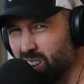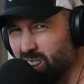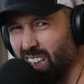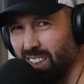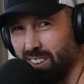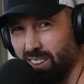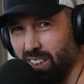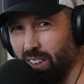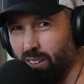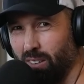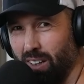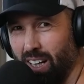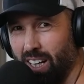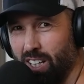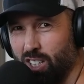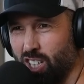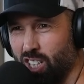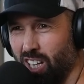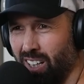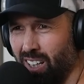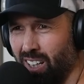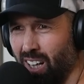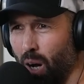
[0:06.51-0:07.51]
is that secret
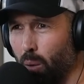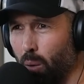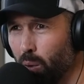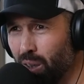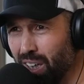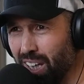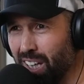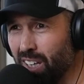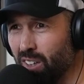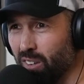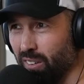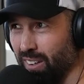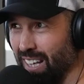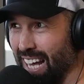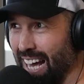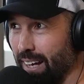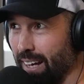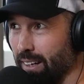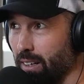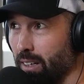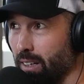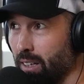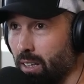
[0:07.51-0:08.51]
handshake? I want in on
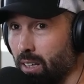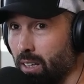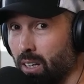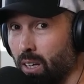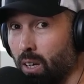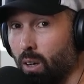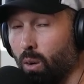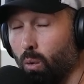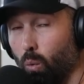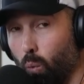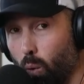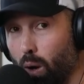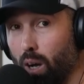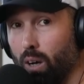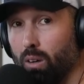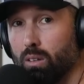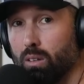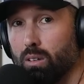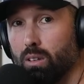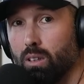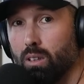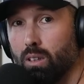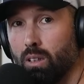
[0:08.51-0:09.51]
that.
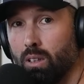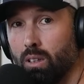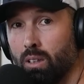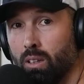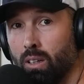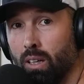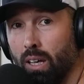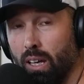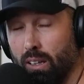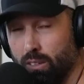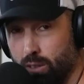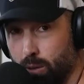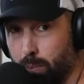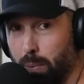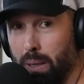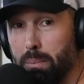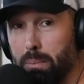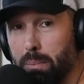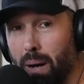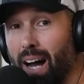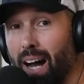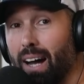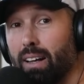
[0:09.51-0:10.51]
Well, to be
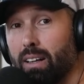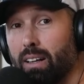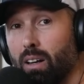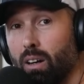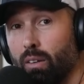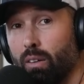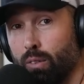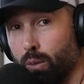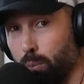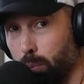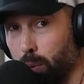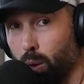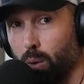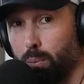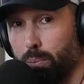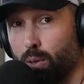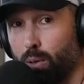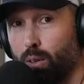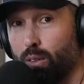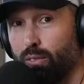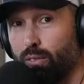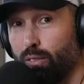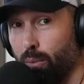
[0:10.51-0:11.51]
part of the
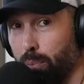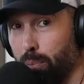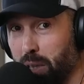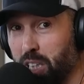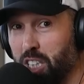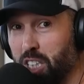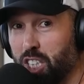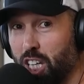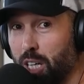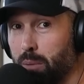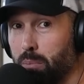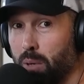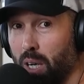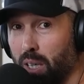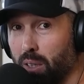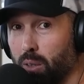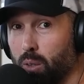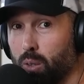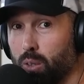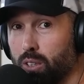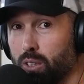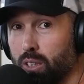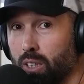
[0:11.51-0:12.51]
Bulletproof for BJJ
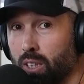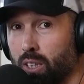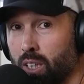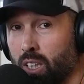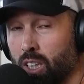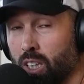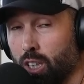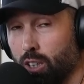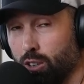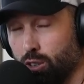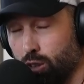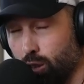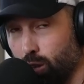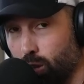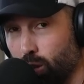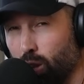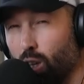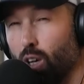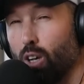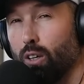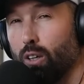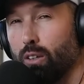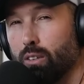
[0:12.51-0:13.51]
Brotherhood, to
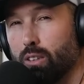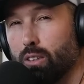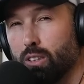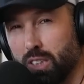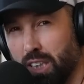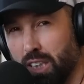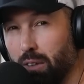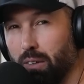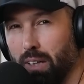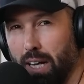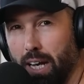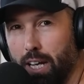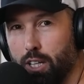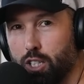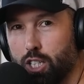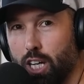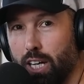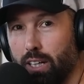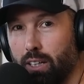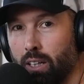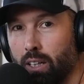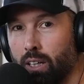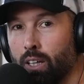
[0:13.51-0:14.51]
learn the secret
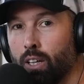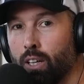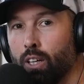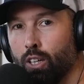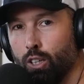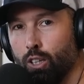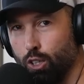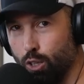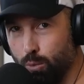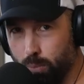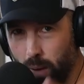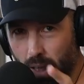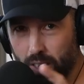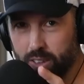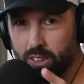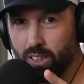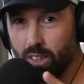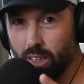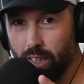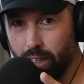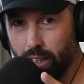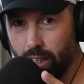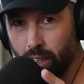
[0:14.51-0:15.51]
handshake, you must
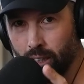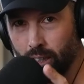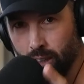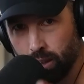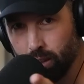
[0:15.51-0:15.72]
click